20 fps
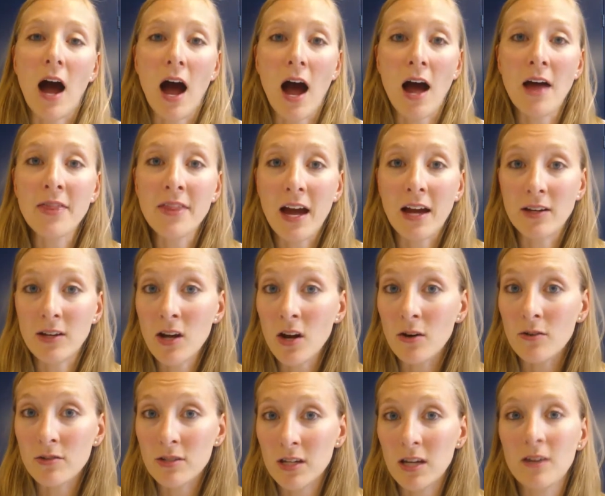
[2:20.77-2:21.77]
On that
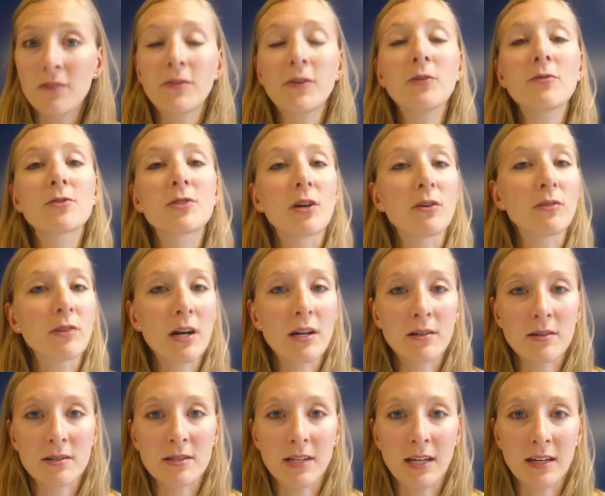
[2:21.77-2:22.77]
note, if you don't
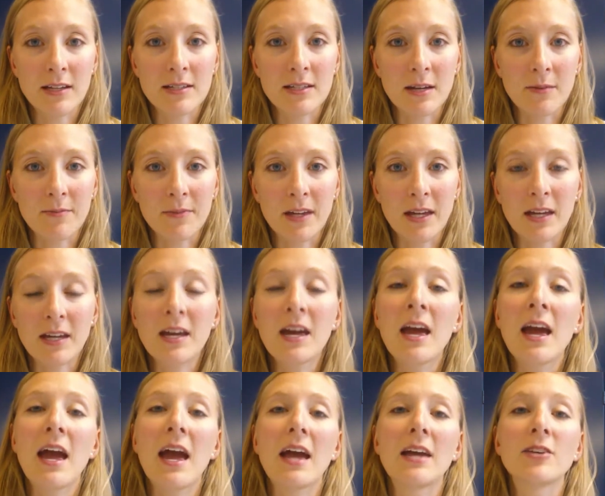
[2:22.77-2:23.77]
understand something
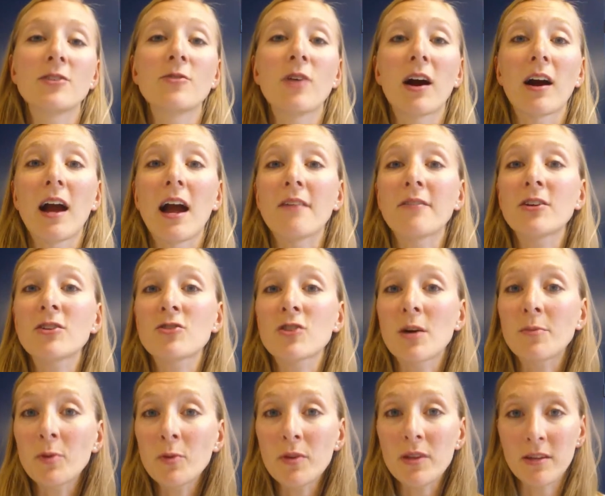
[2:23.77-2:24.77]
and you are having
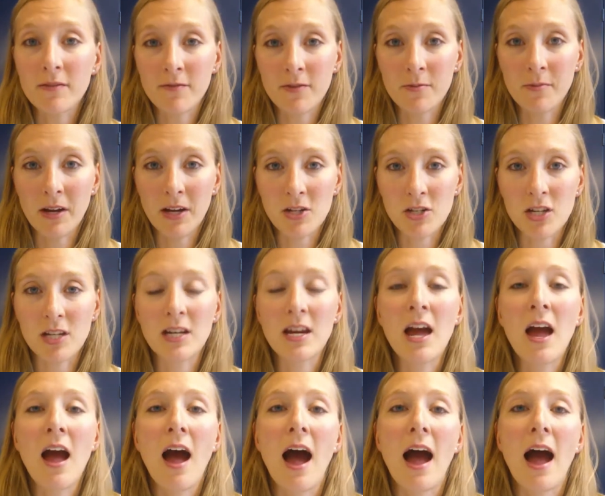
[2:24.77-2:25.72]
trouble with information,